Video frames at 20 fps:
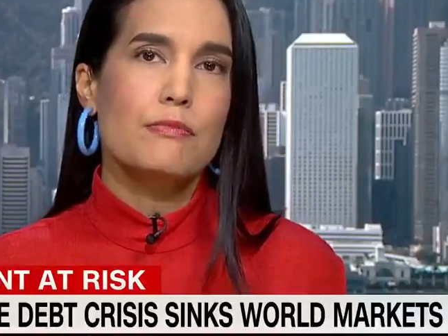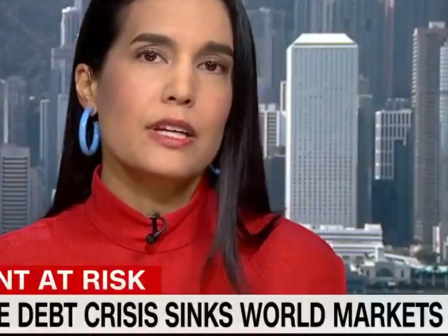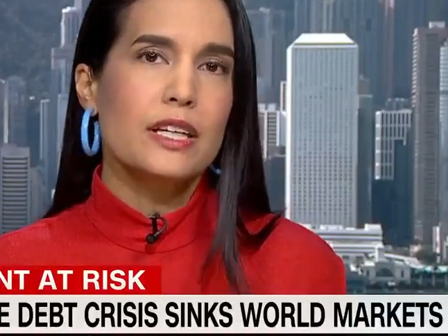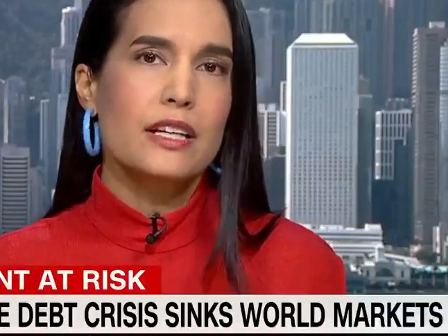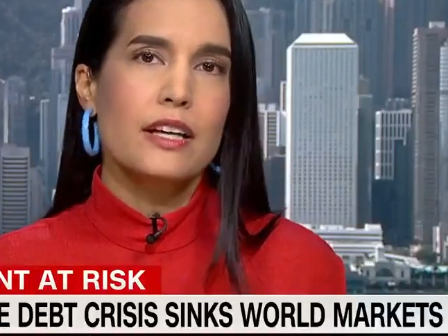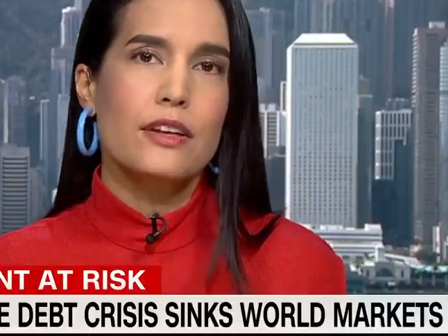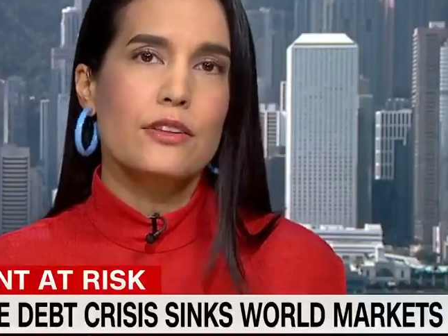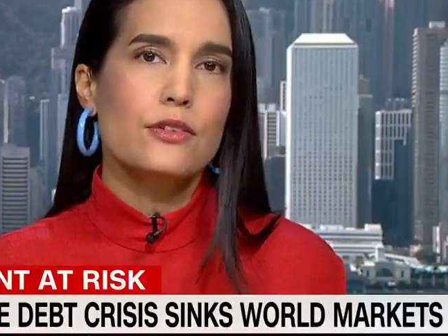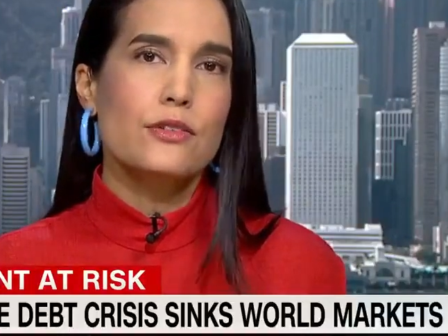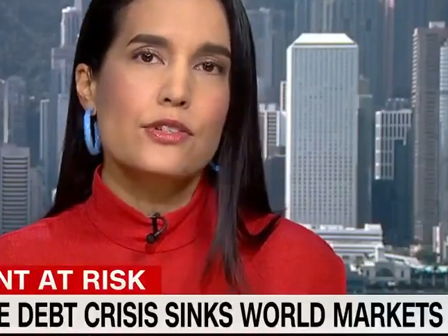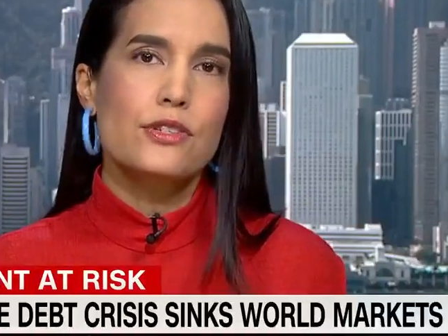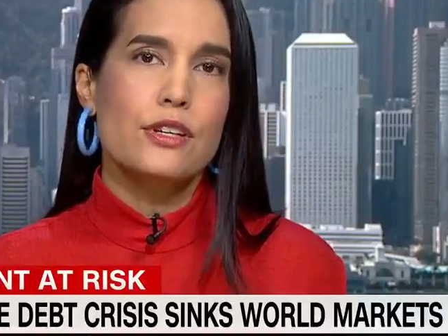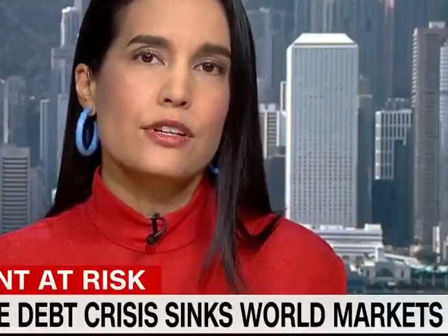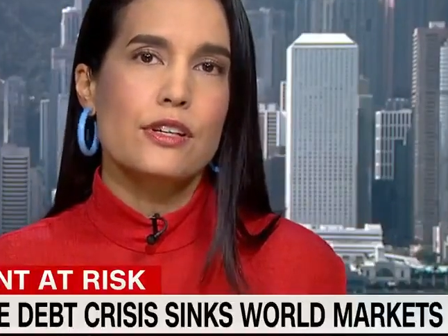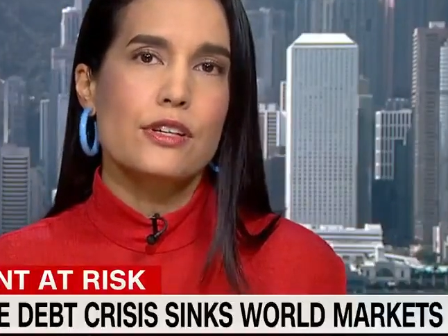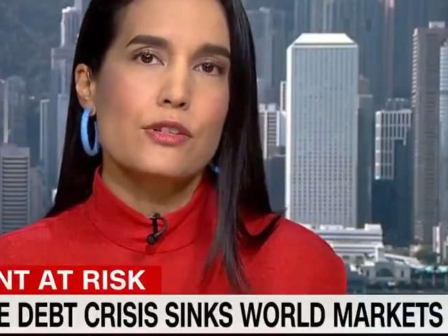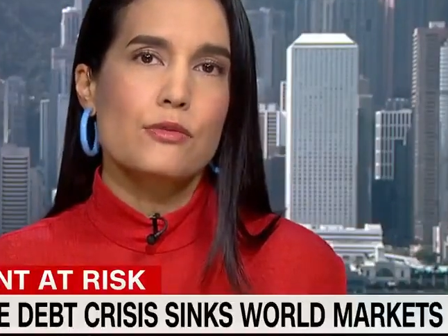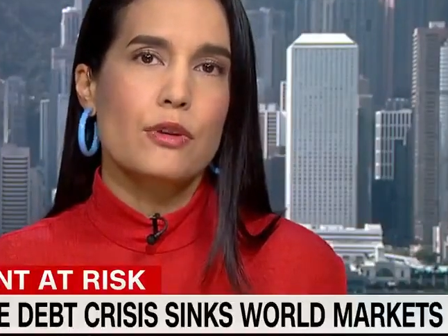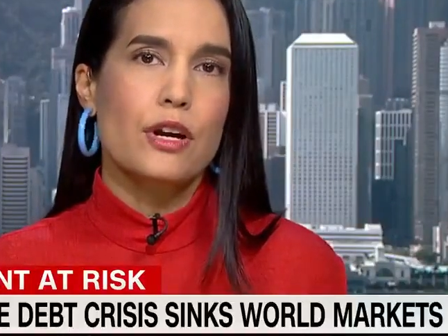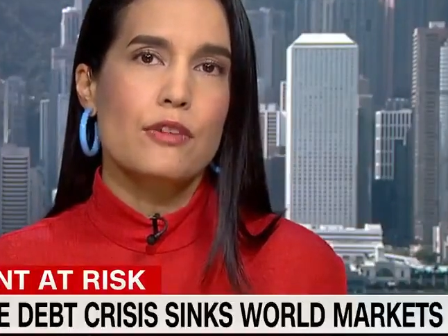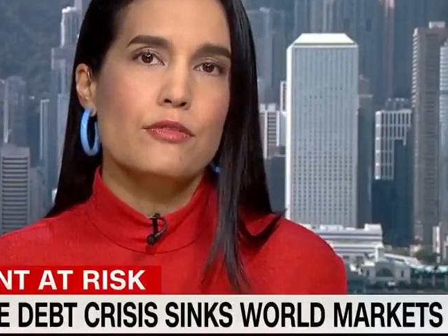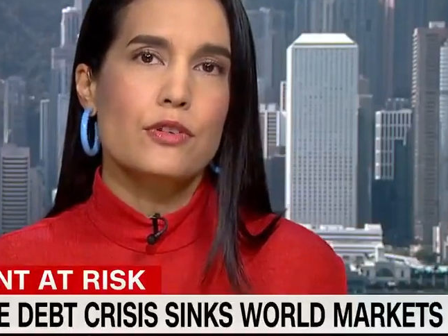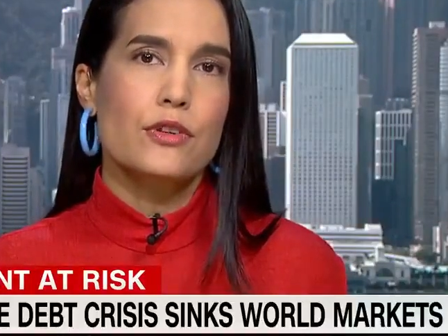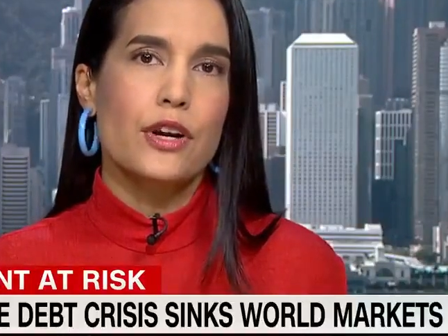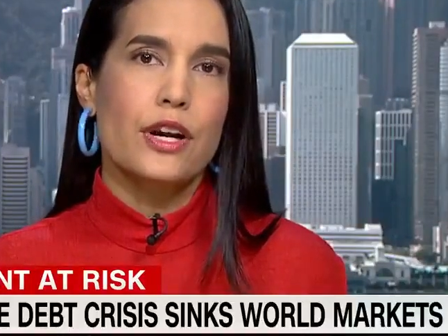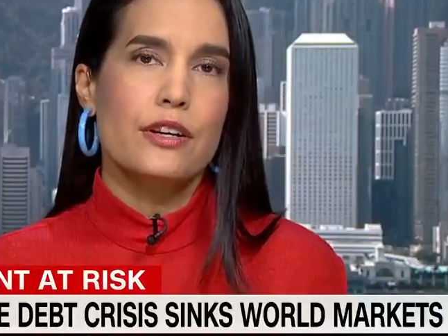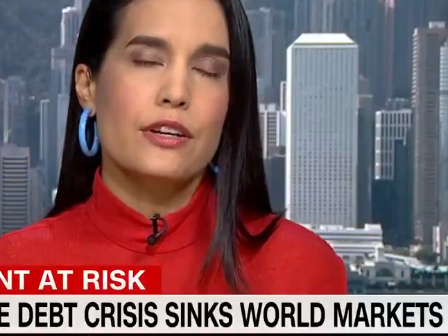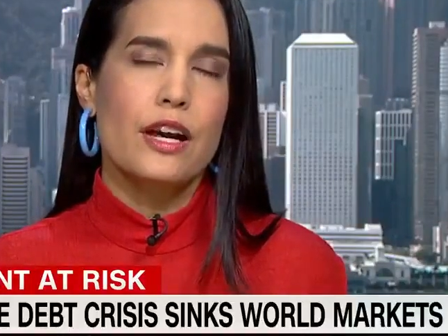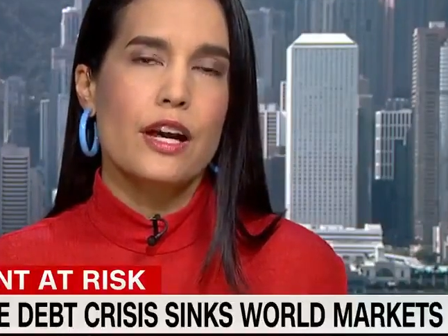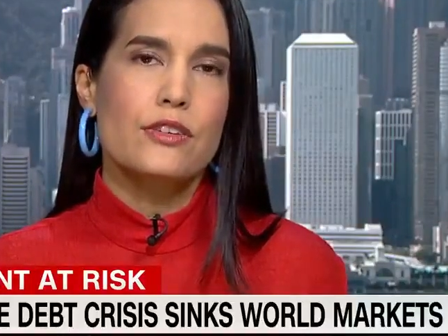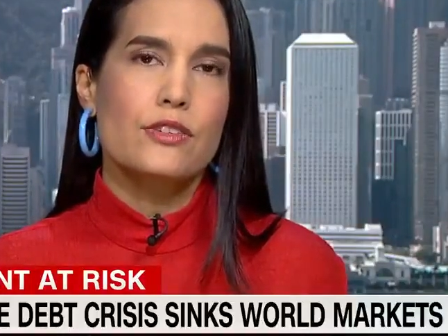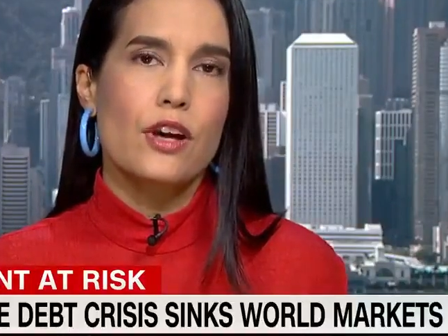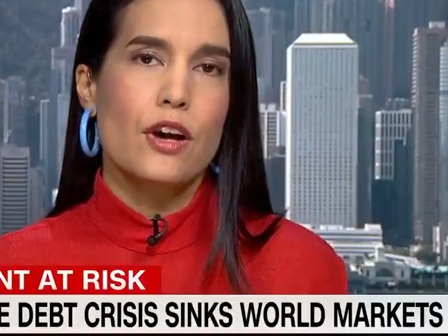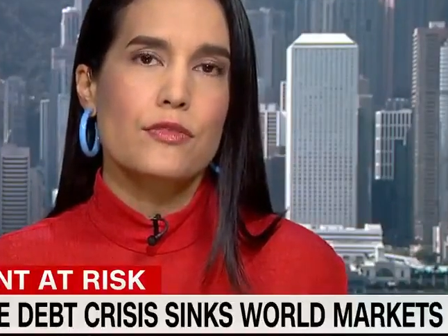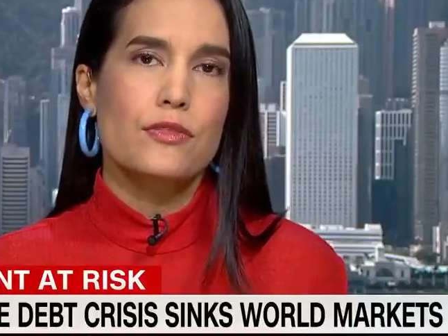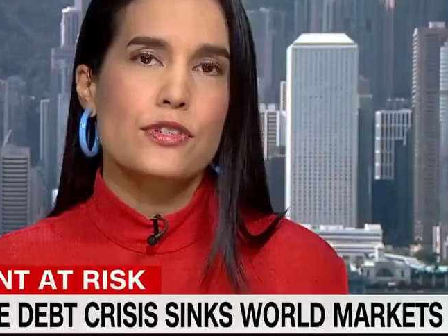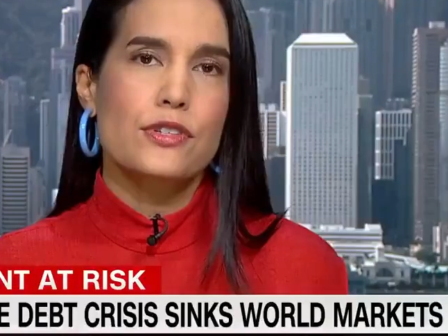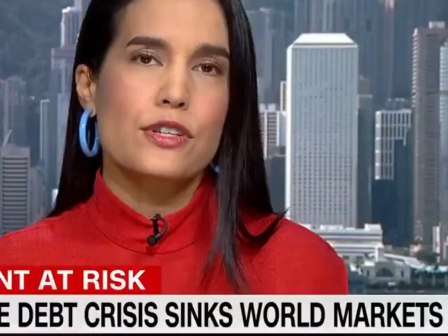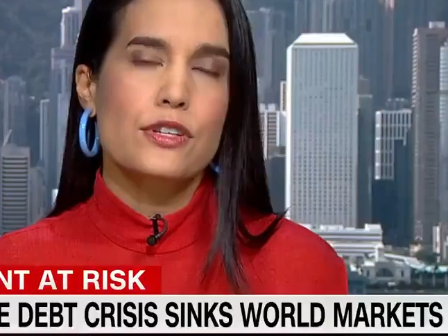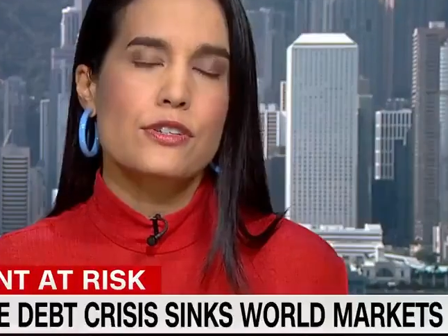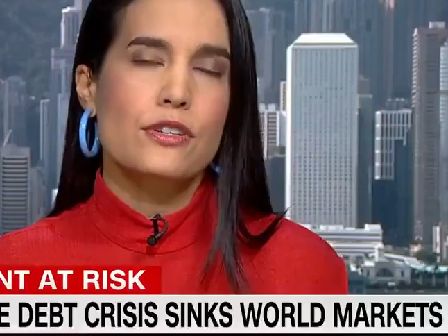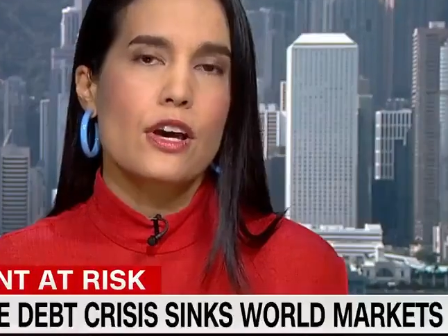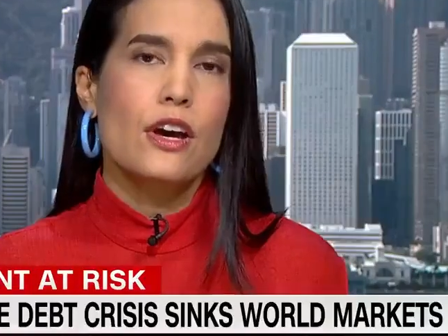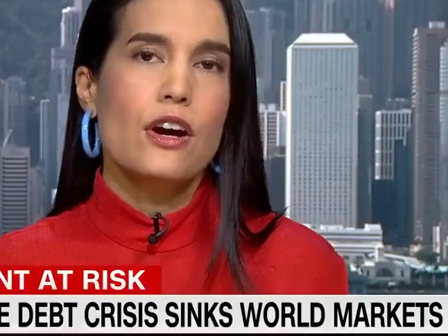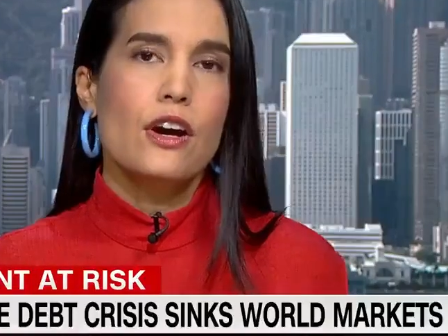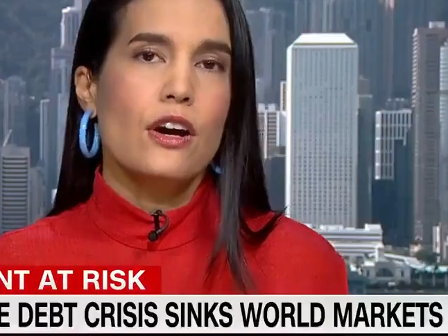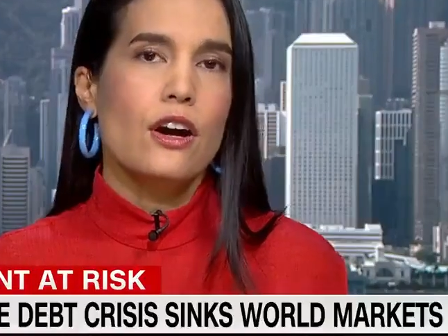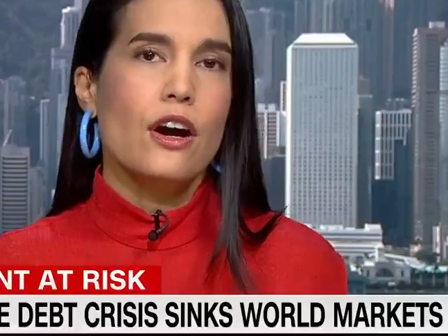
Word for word: many other cities where Evergrande has offices